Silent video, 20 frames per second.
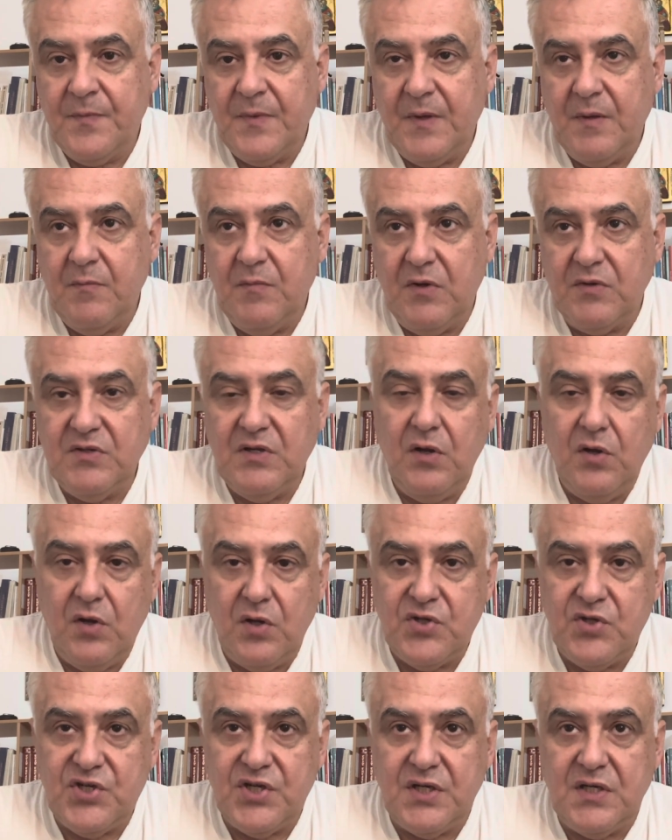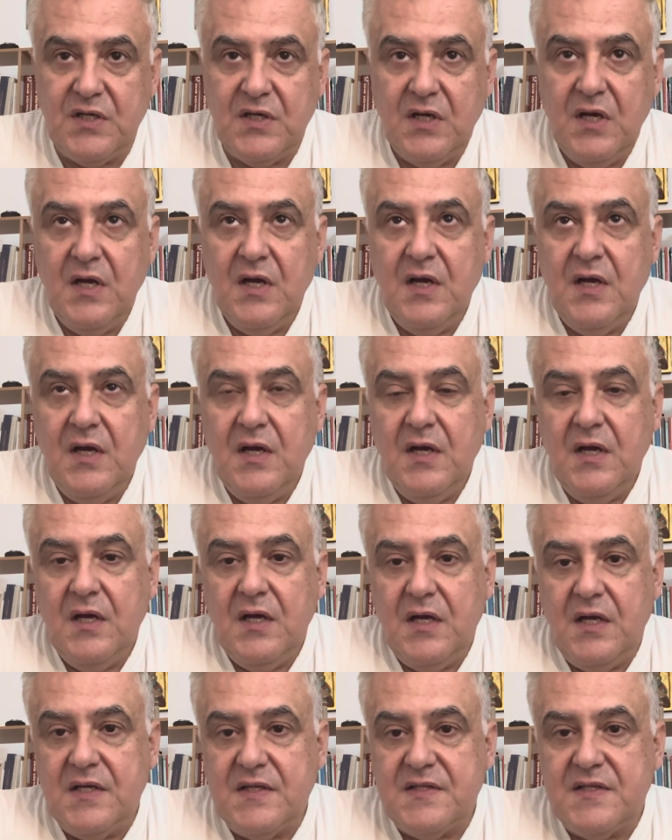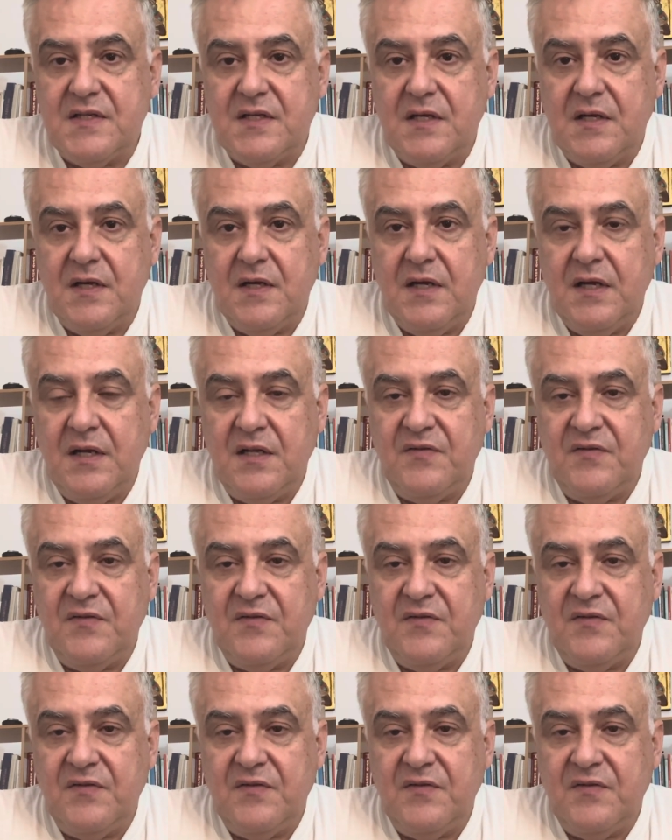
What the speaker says: Modal logic is an